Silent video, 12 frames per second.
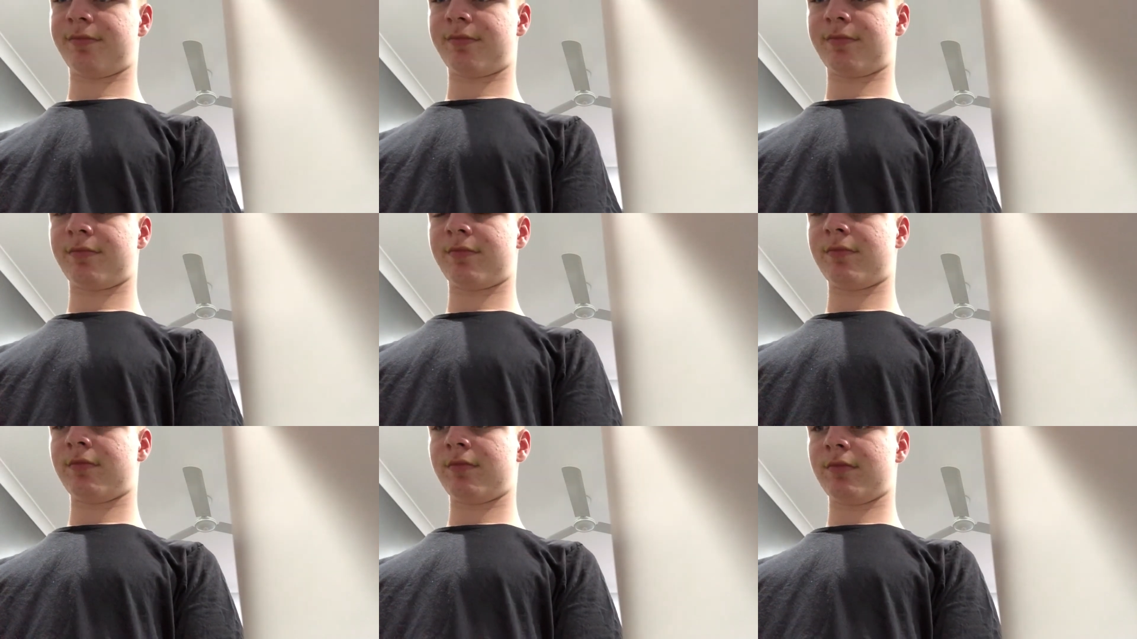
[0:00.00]

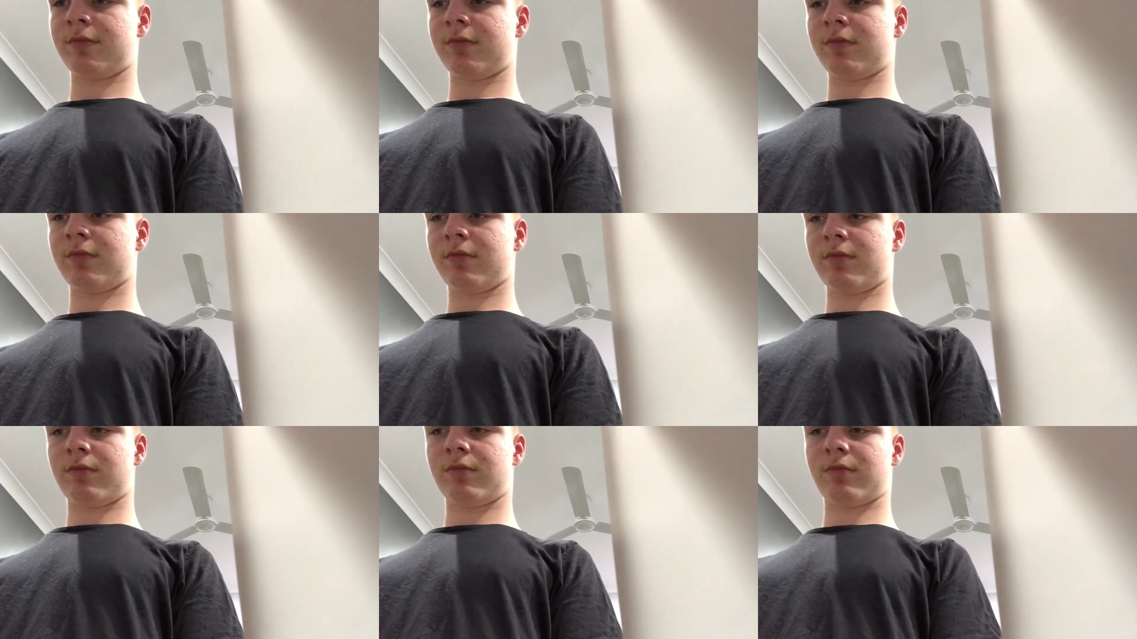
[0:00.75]

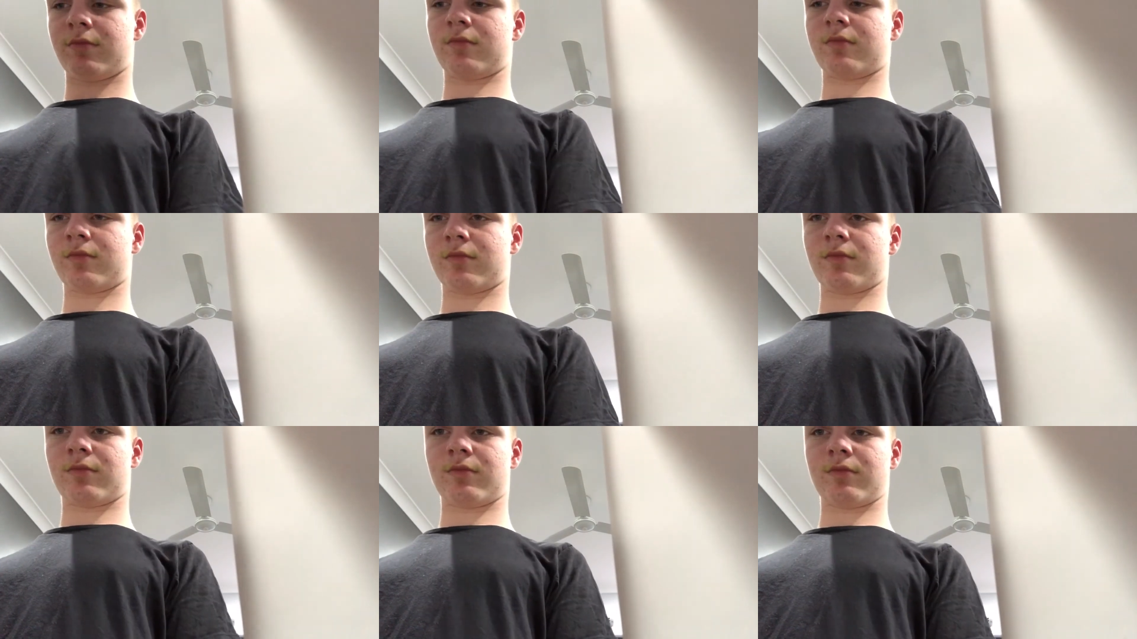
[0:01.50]

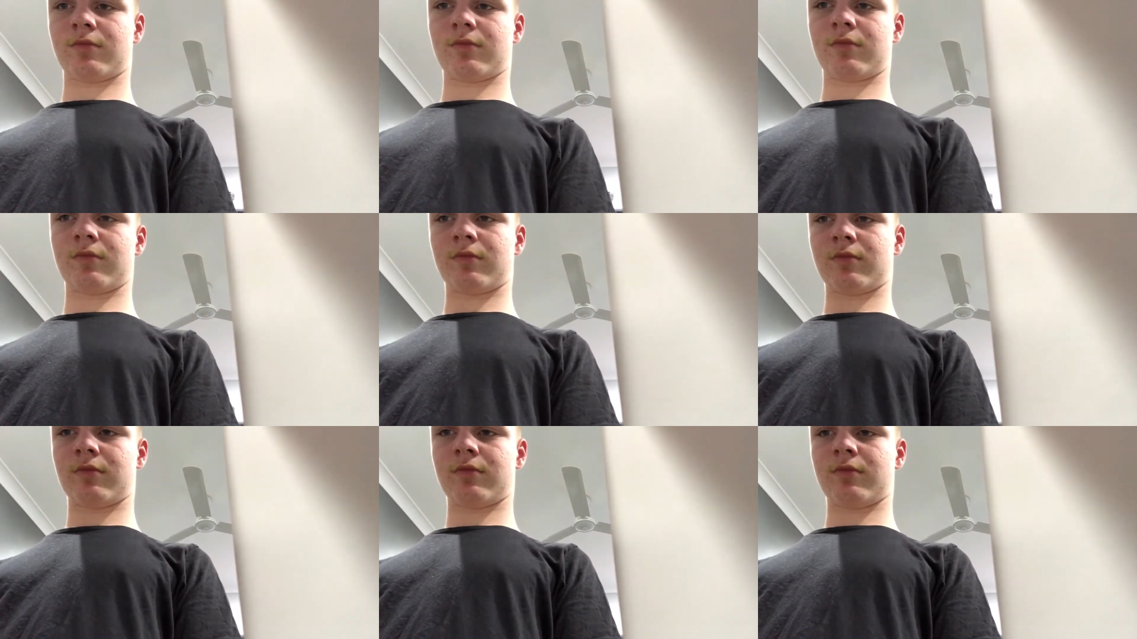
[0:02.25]

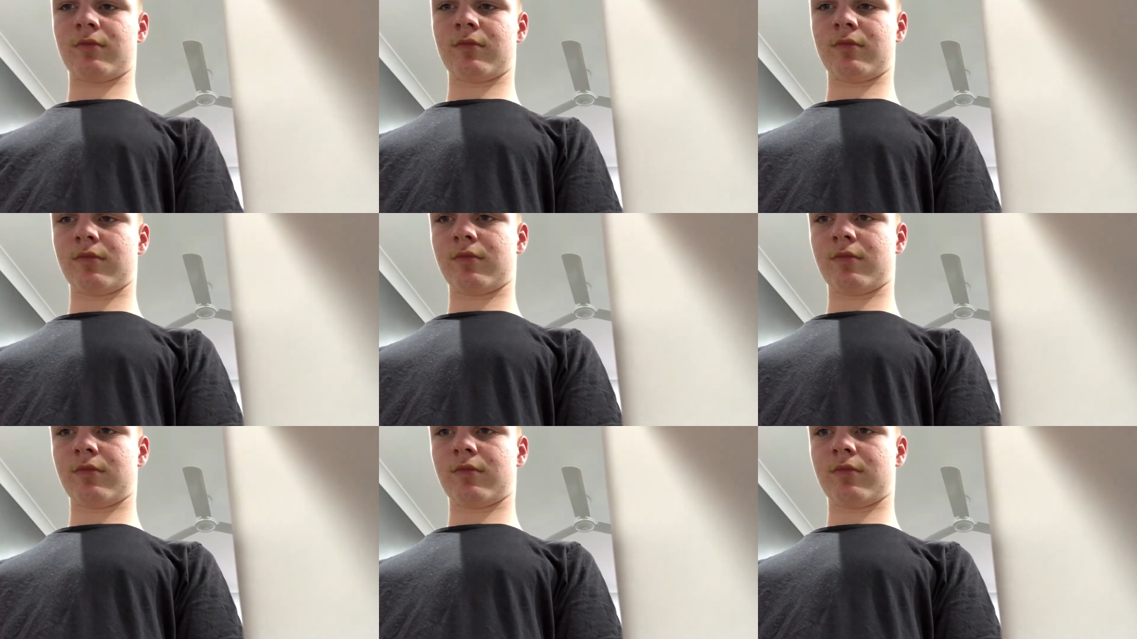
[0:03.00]
Nobody speaks.